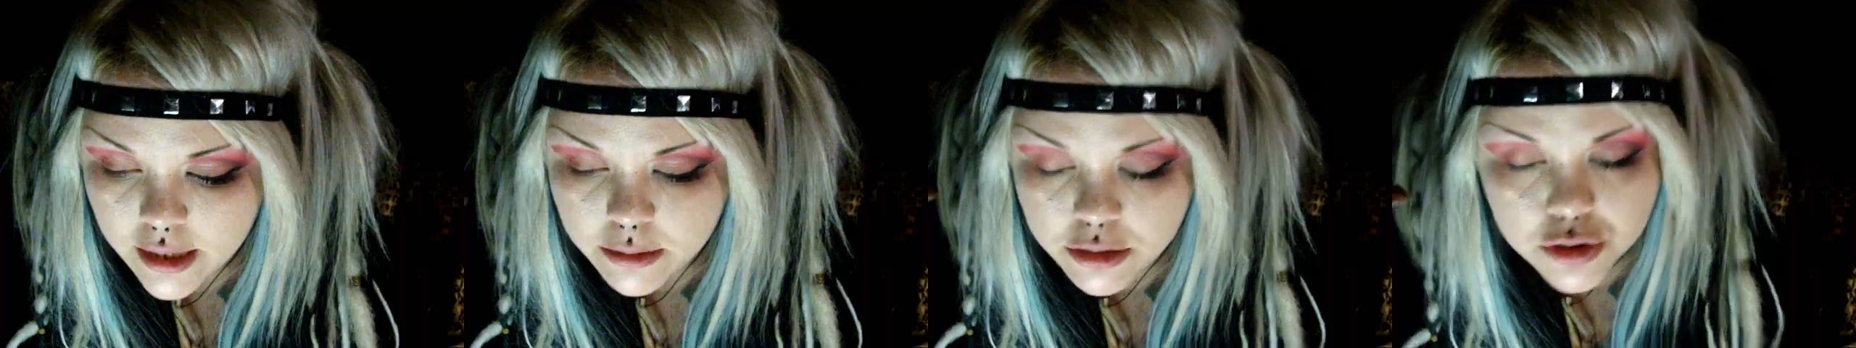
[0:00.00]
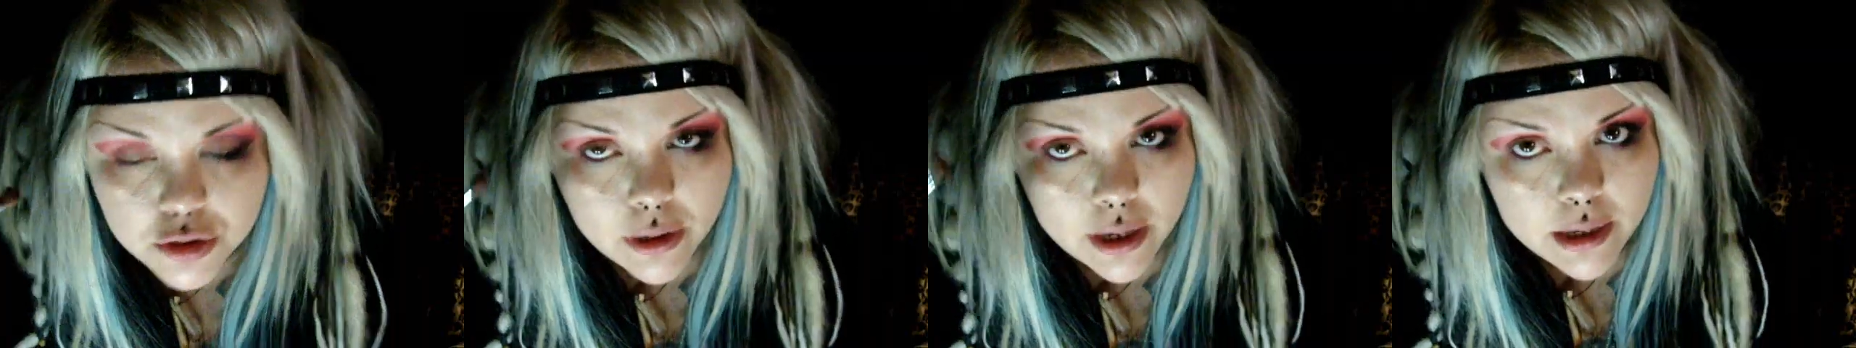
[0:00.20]

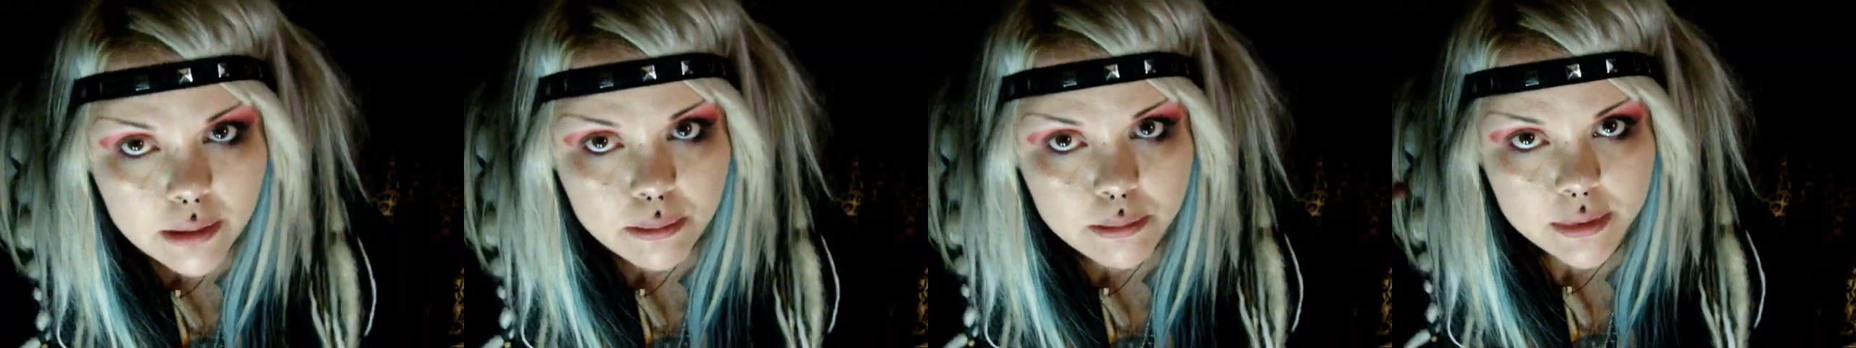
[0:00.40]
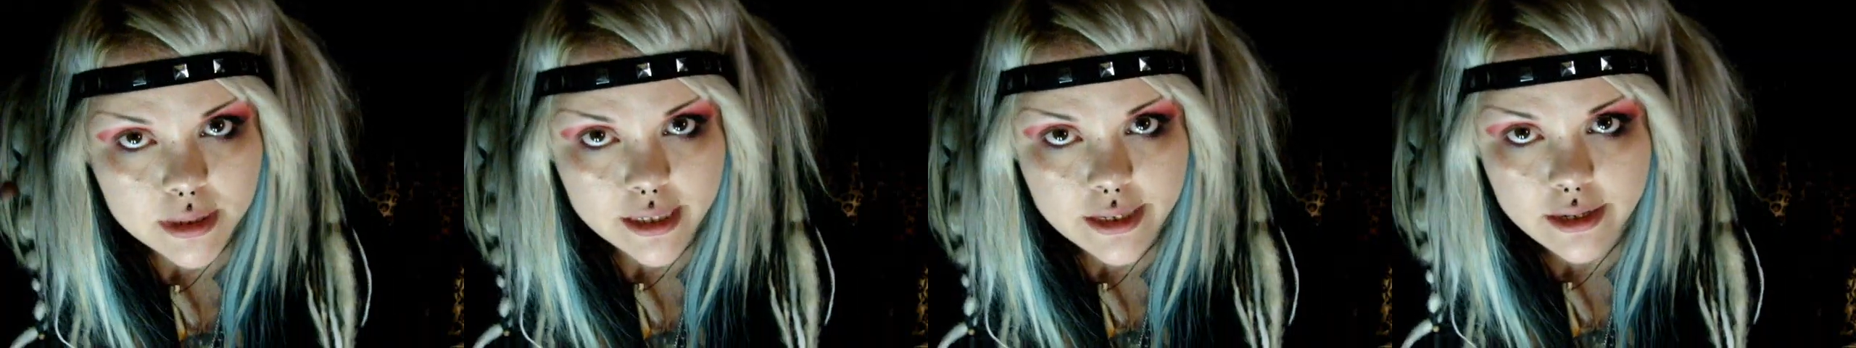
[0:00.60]
and try to
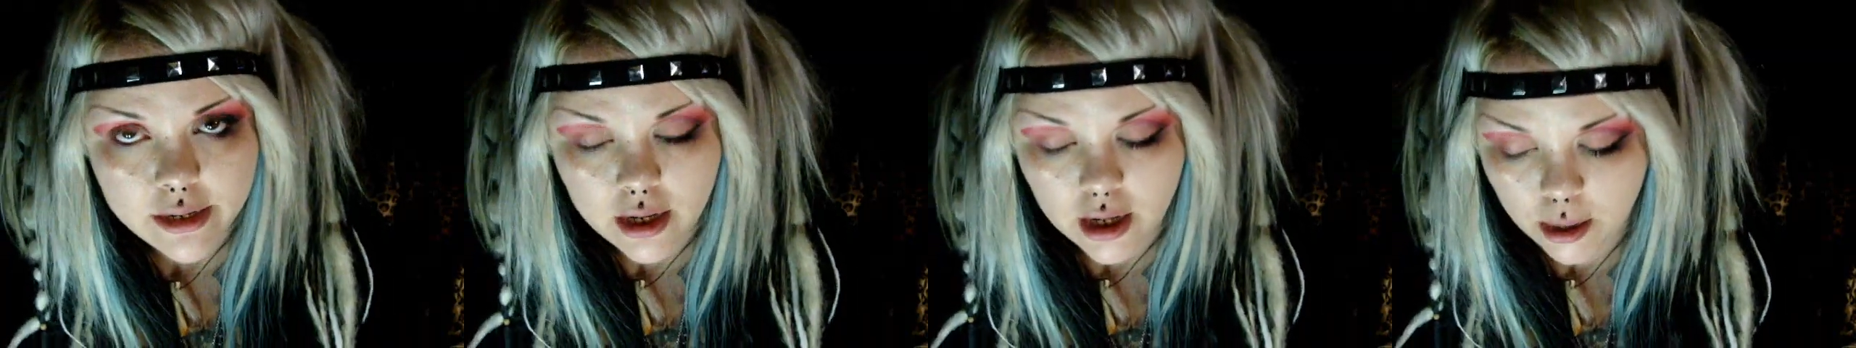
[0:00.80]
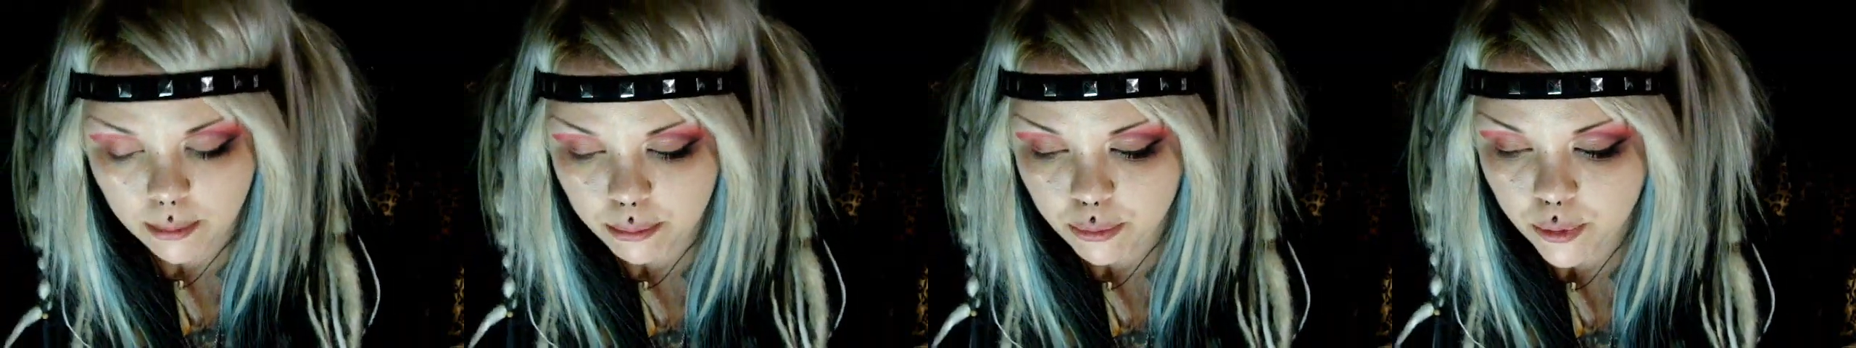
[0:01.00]
blend
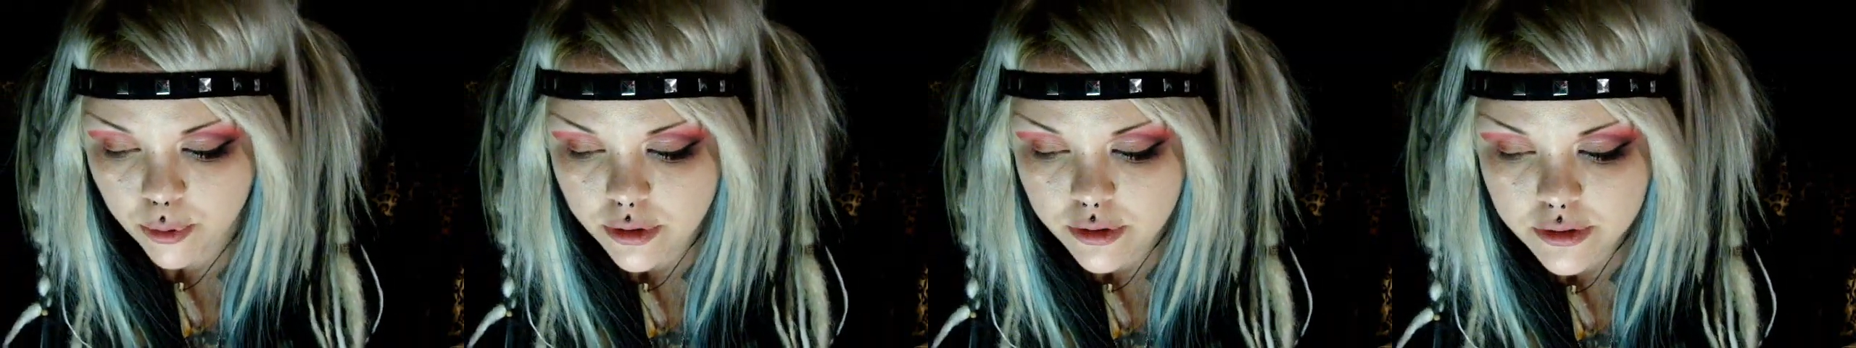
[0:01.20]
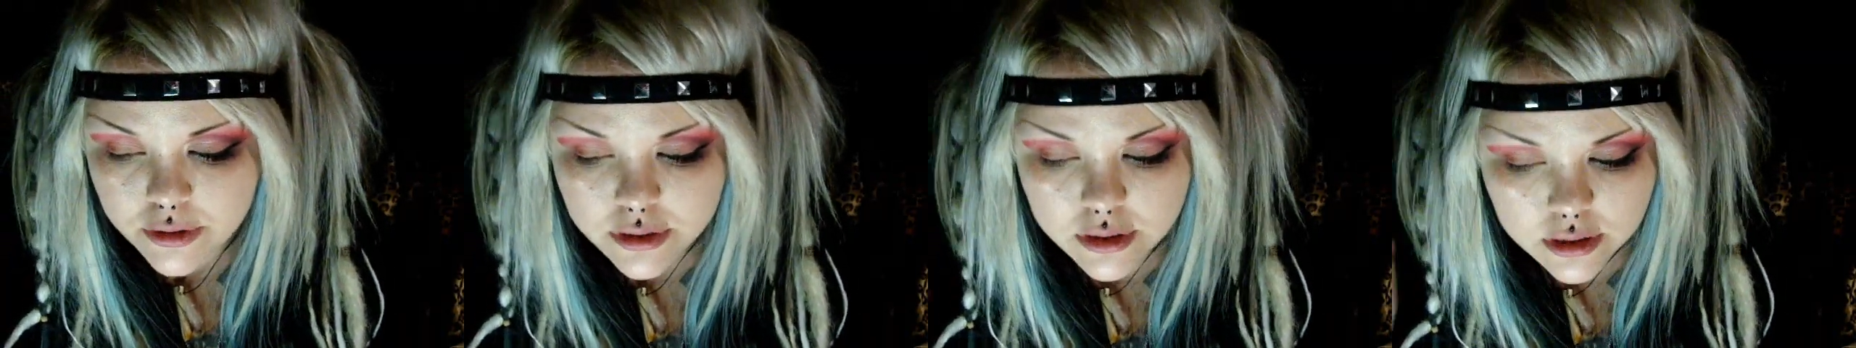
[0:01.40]

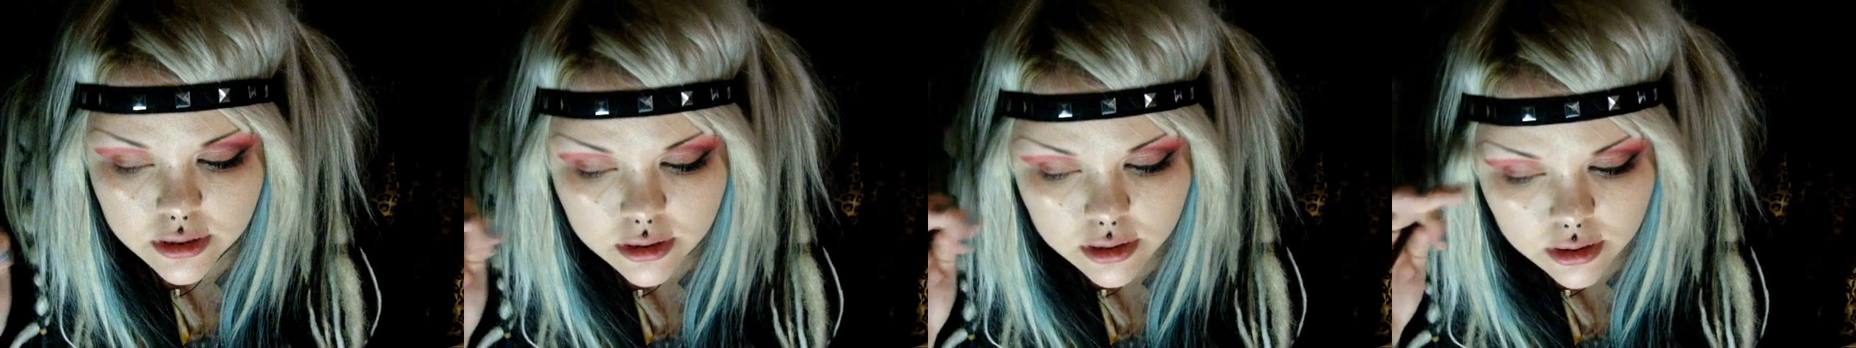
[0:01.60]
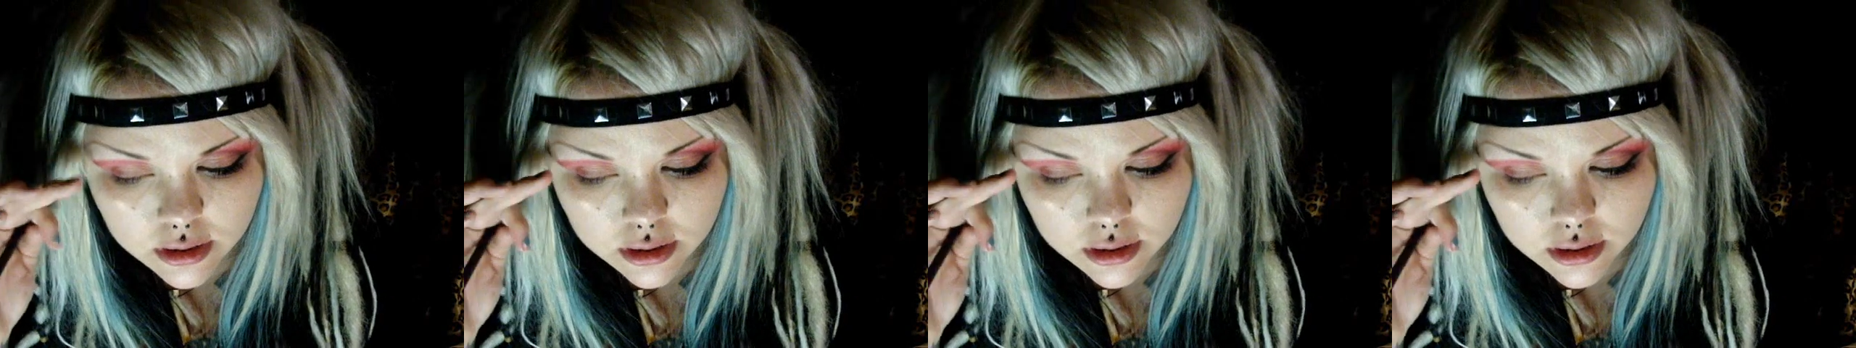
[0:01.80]
upwards